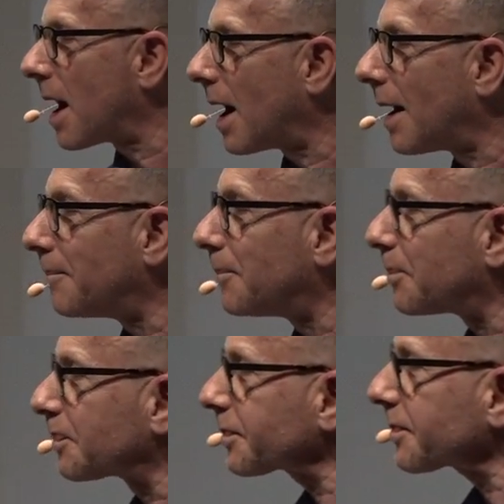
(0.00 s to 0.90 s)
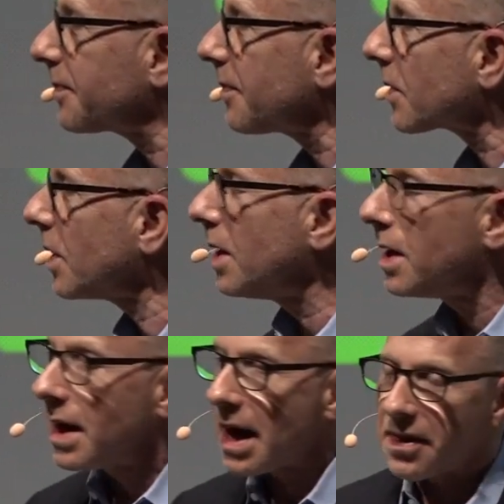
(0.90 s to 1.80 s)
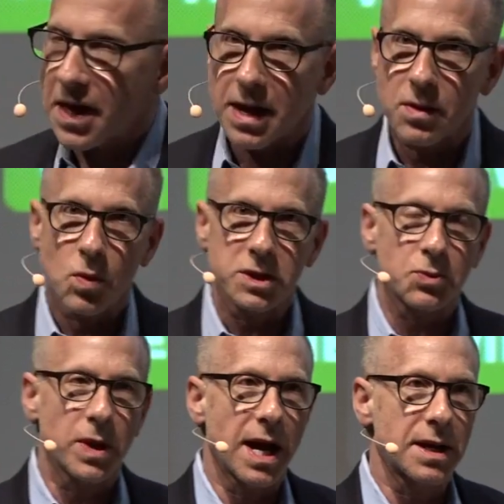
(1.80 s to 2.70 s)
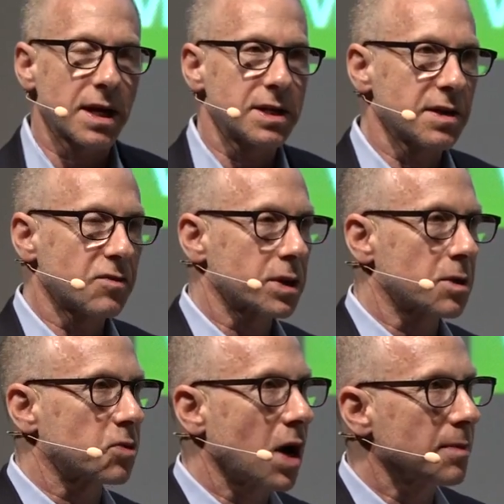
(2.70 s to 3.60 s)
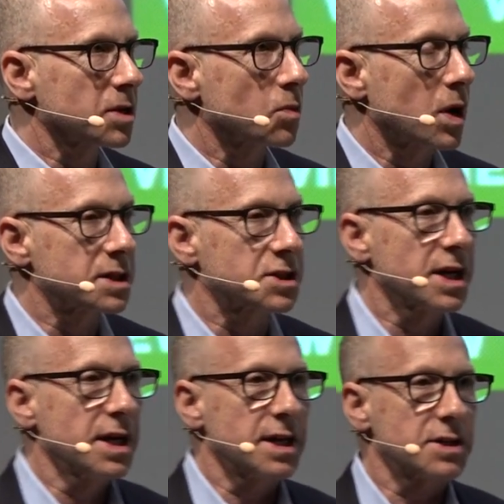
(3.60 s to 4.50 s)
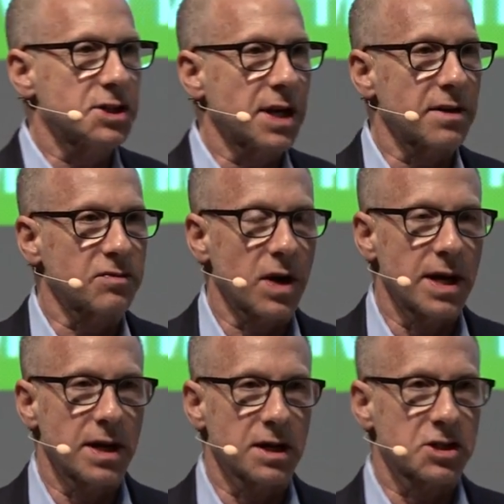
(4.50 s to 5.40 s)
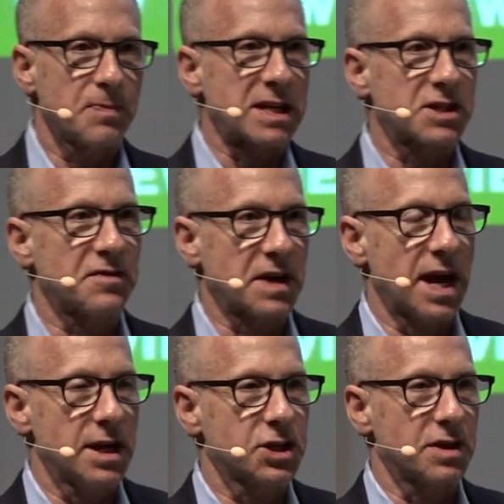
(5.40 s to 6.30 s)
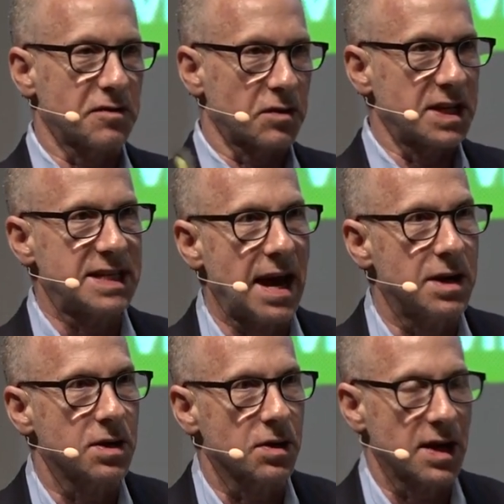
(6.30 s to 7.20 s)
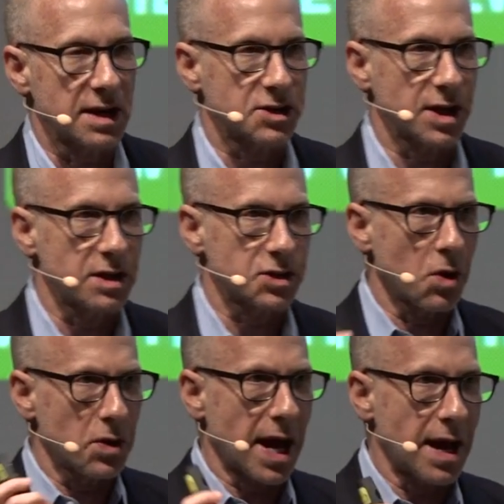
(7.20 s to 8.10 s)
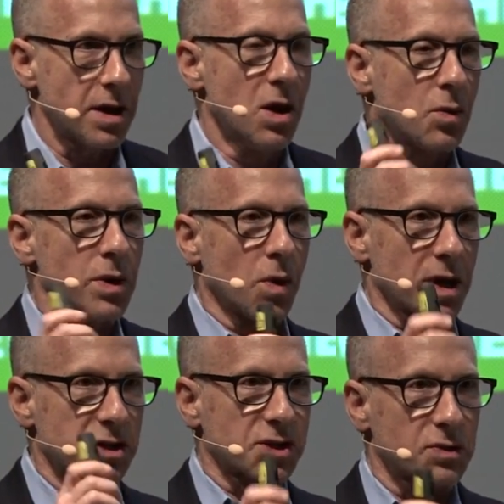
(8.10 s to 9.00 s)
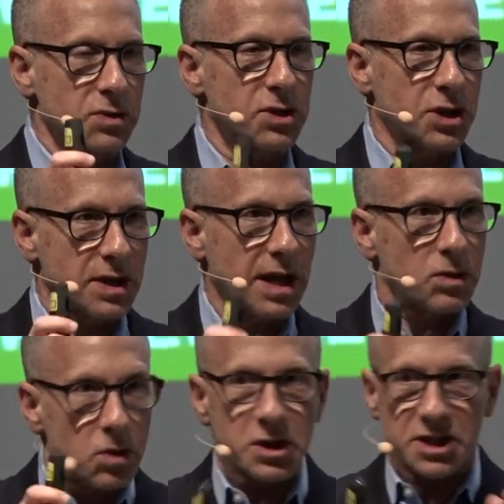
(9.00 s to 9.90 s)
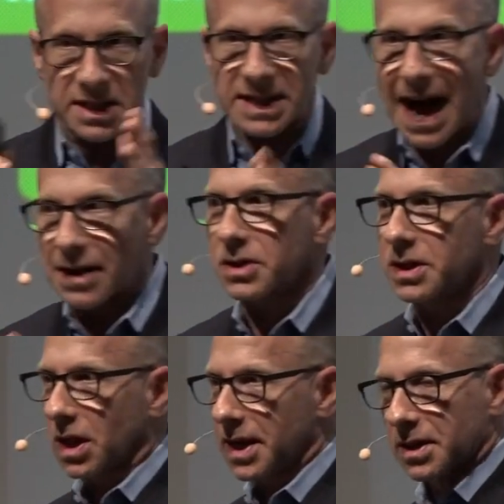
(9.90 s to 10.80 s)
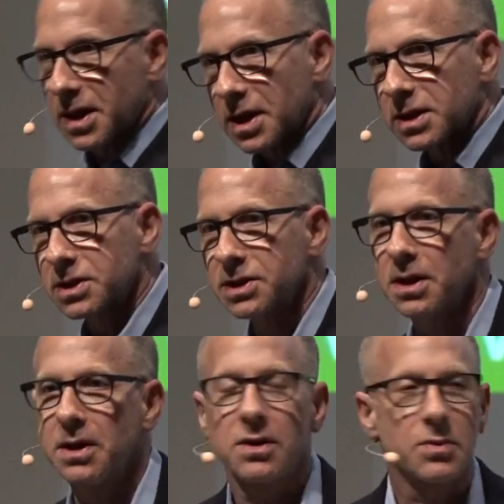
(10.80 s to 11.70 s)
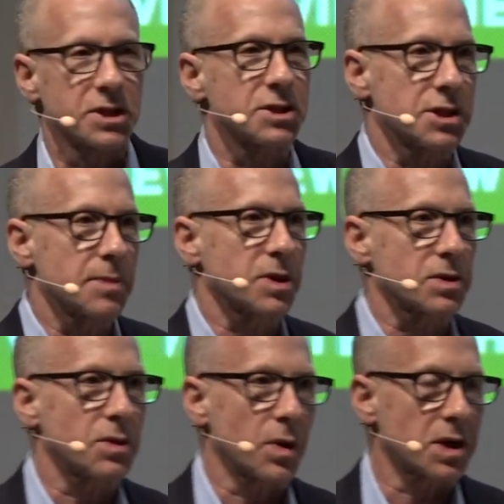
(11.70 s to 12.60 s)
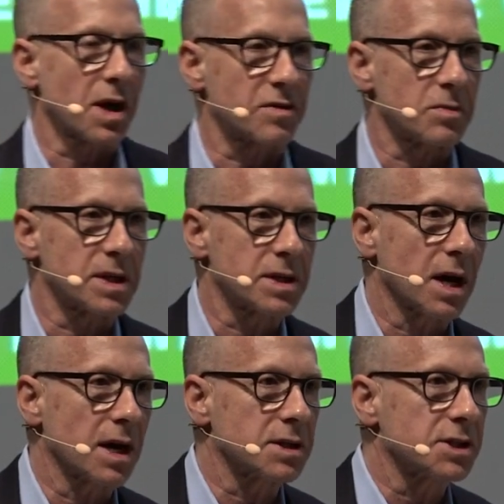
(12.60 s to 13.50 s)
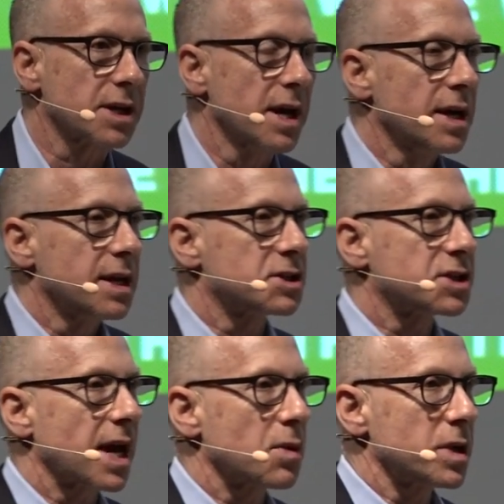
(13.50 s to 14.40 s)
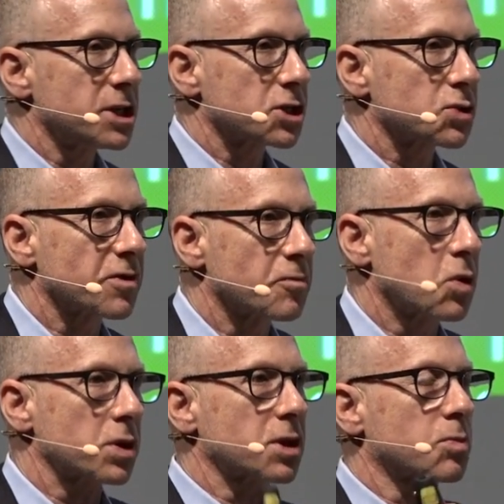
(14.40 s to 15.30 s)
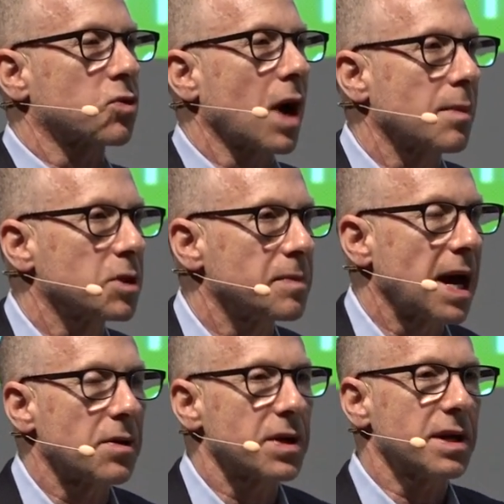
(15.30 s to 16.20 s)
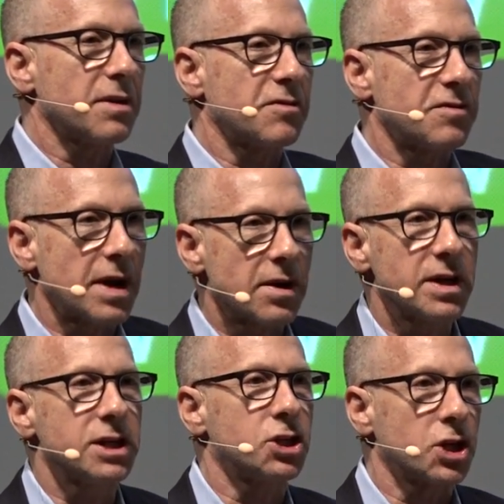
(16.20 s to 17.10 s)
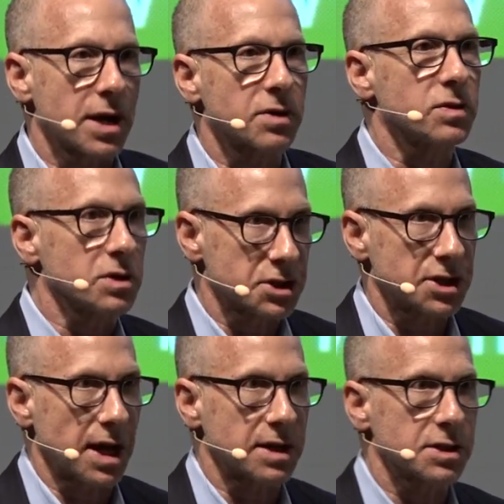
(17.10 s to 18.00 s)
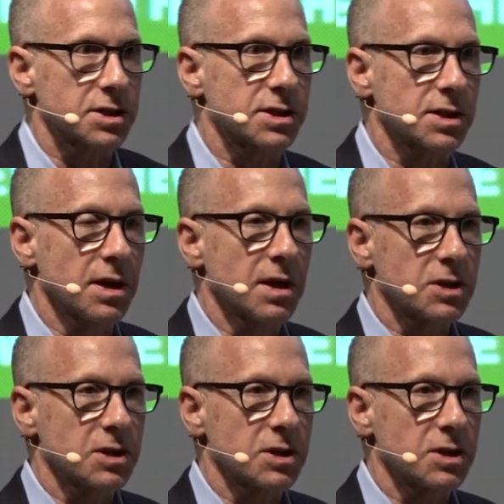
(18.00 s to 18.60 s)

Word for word: Um, and then, once we had an idea of what the problem was, instead of writing a specification for a tender that says, okay, we want a solution that looks exactly like this, which is typically what government does, instead we just sort of put the problem out in a very general sense.